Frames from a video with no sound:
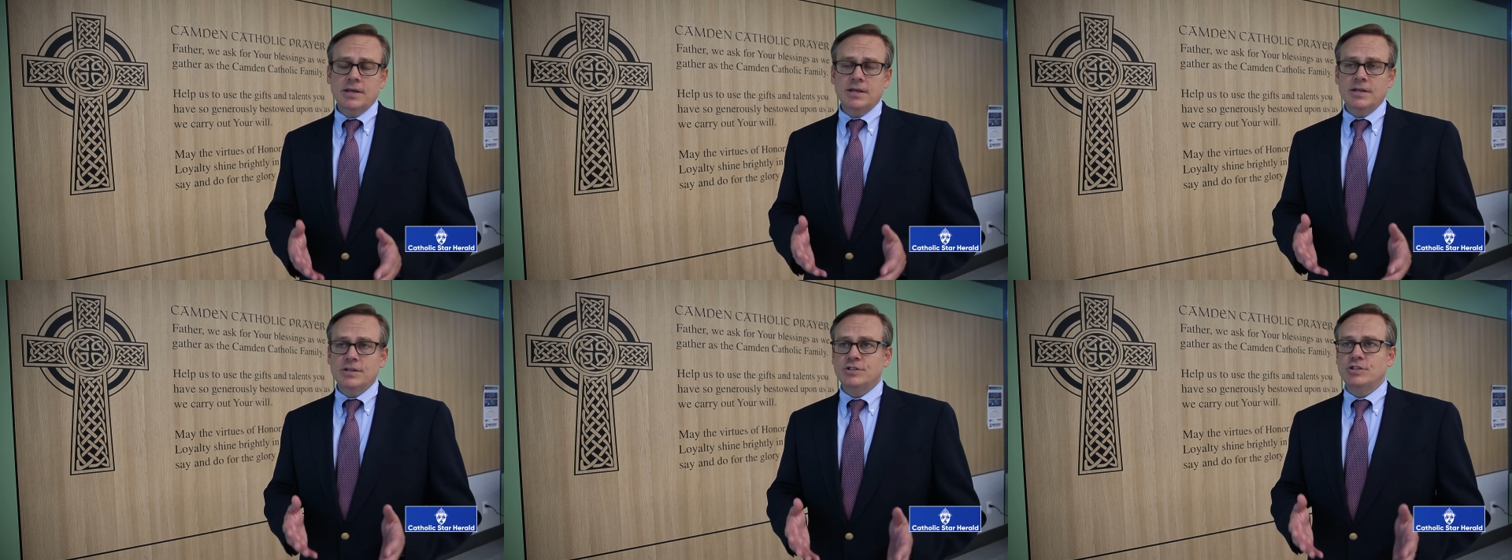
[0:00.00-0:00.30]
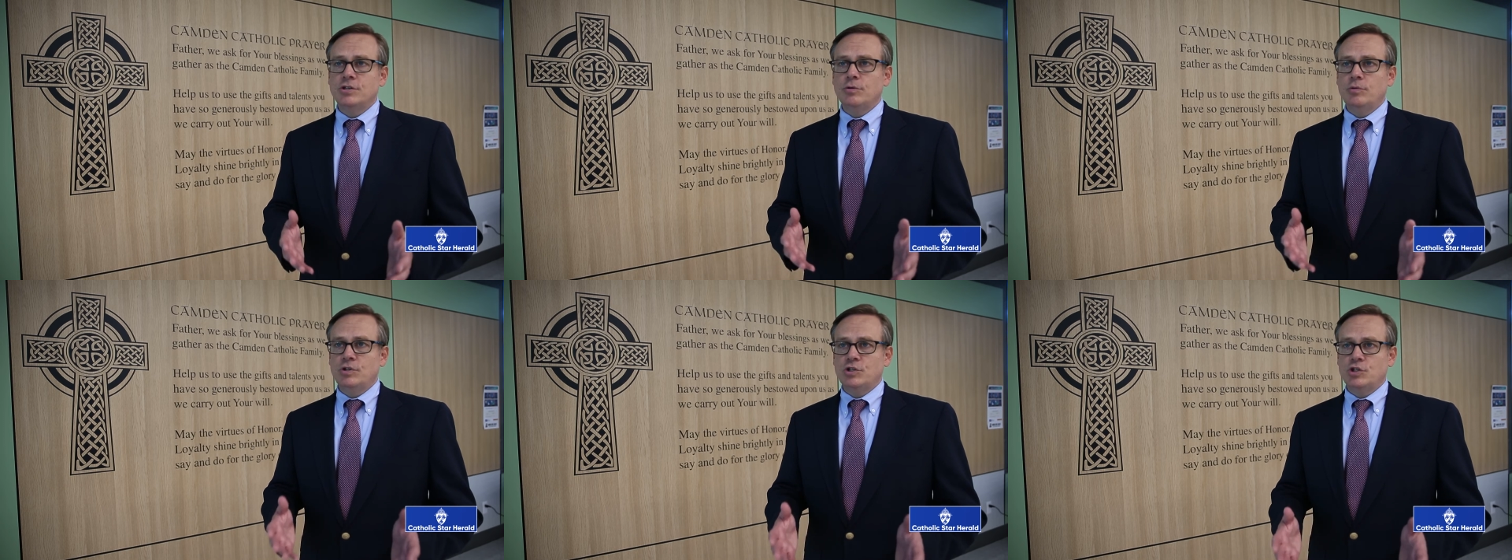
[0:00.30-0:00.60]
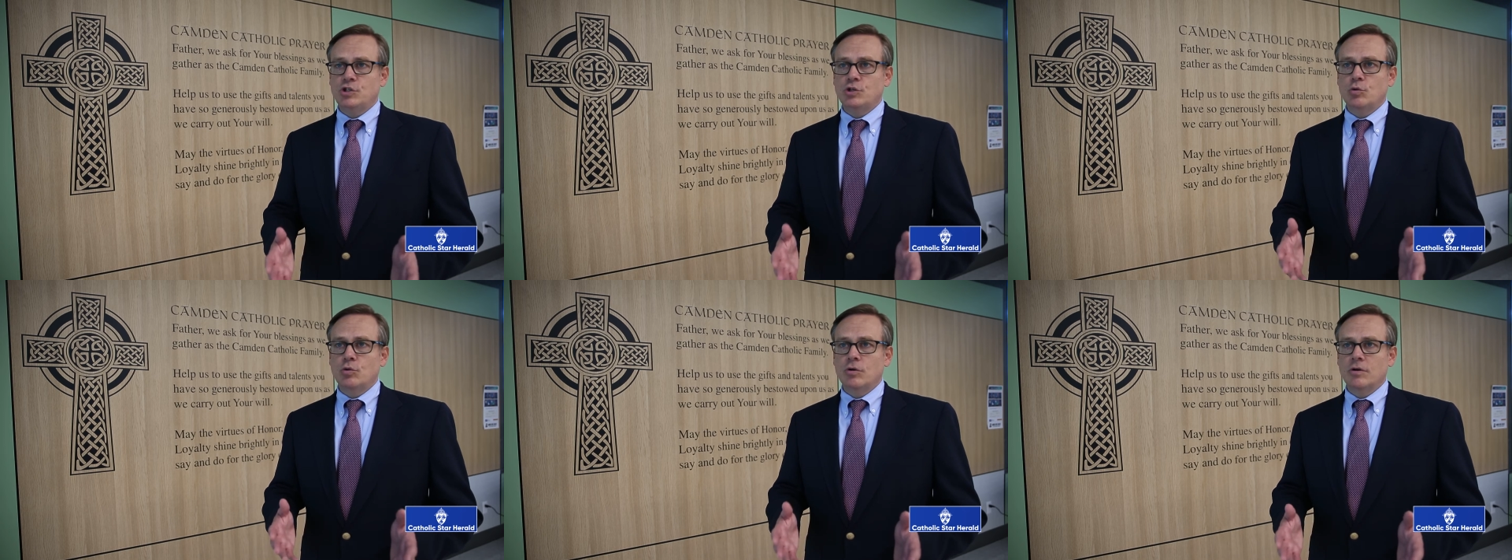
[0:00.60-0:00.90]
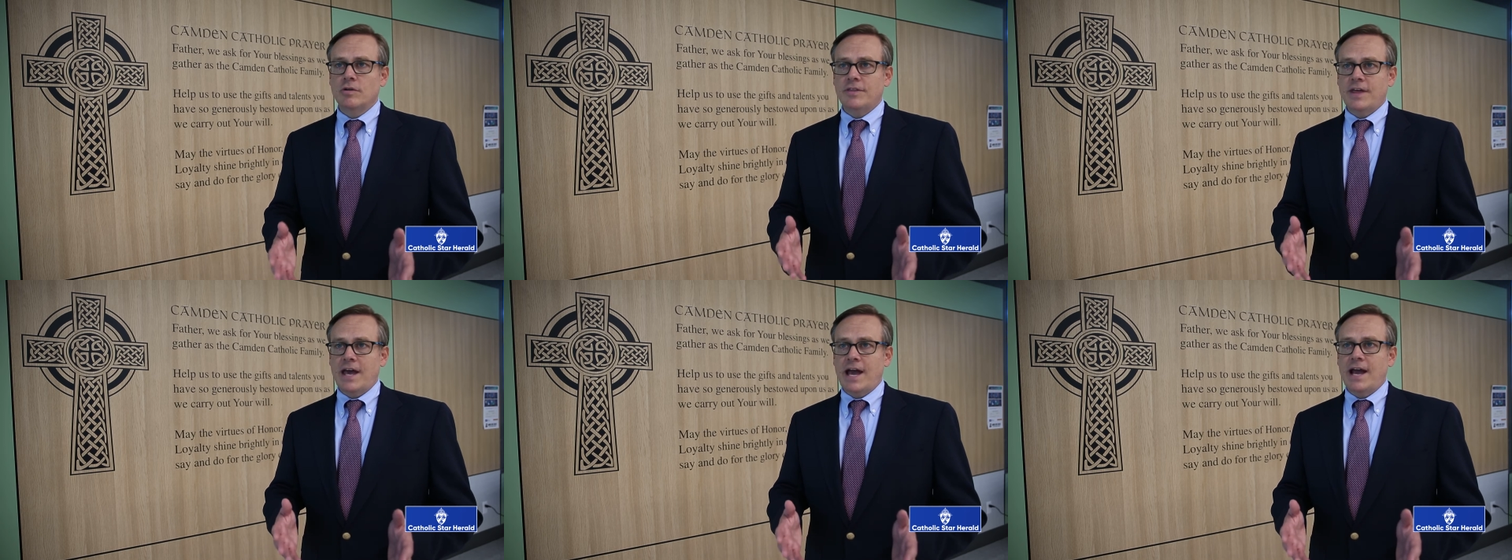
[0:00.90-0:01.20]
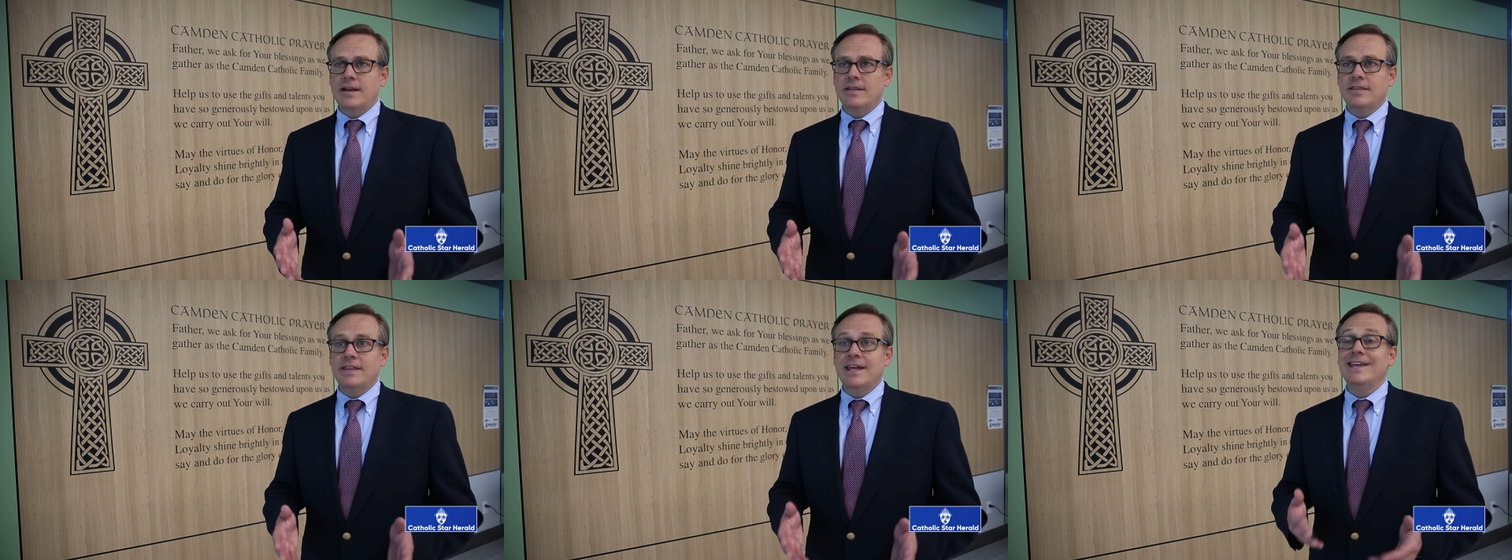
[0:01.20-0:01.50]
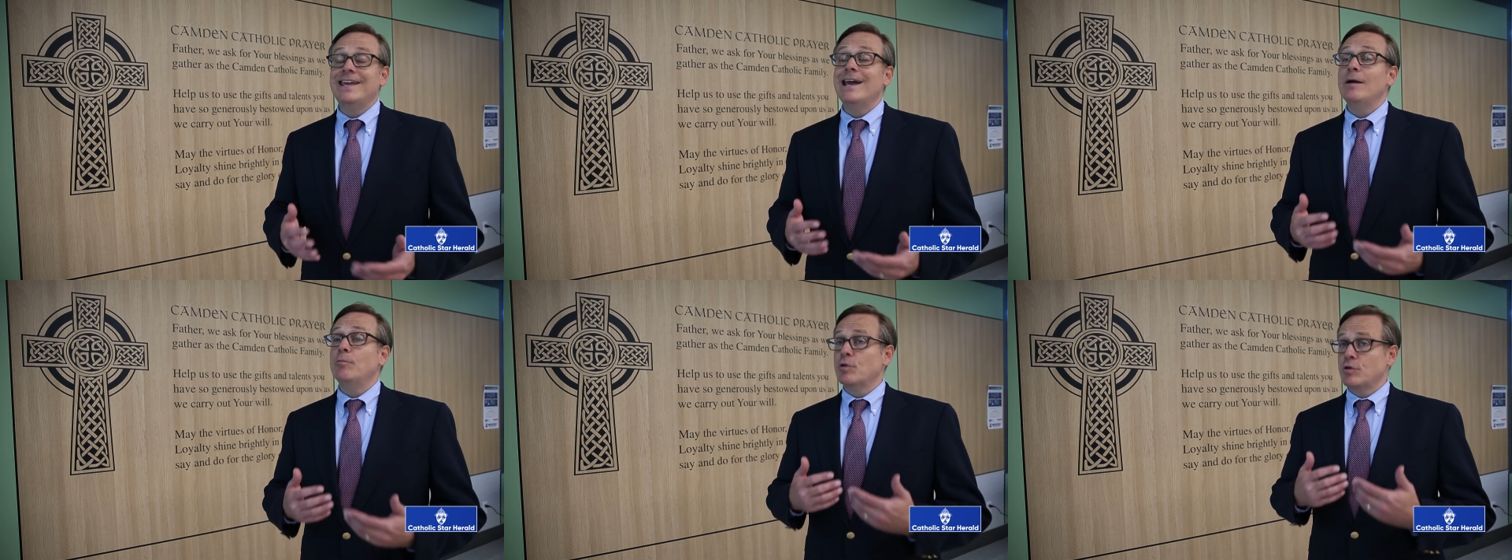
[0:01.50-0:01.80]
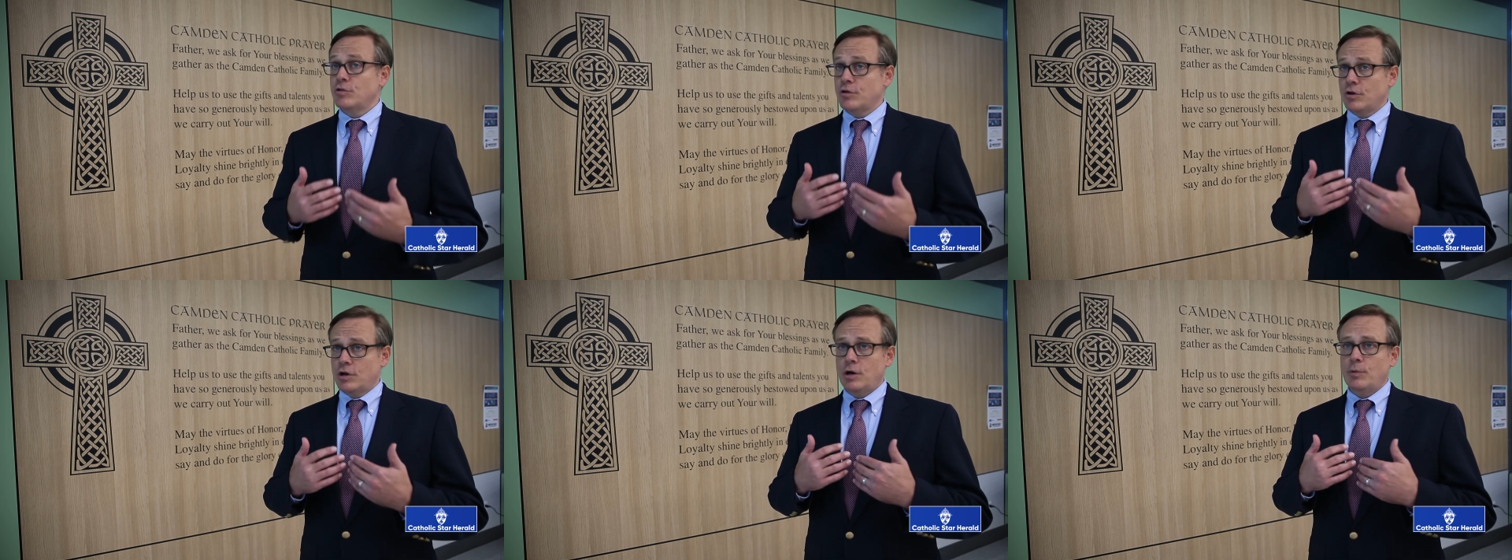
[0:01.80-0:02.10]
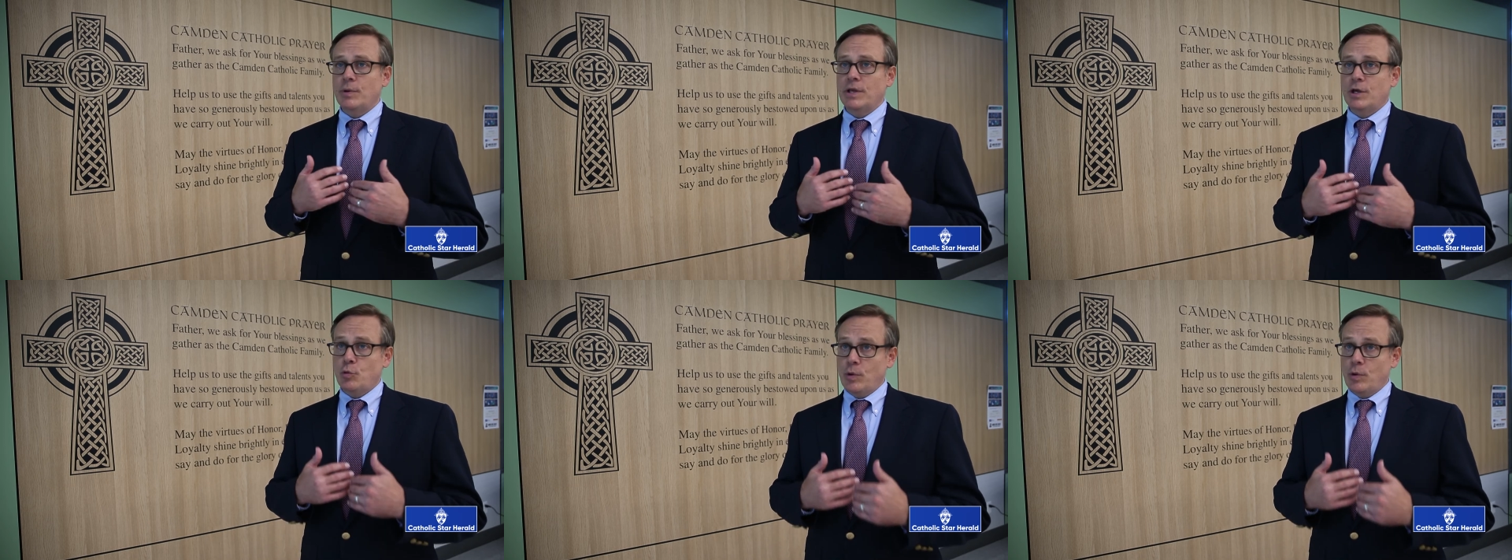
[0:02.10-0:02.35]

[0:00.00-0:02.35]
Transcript: is to ensure that they get where they're going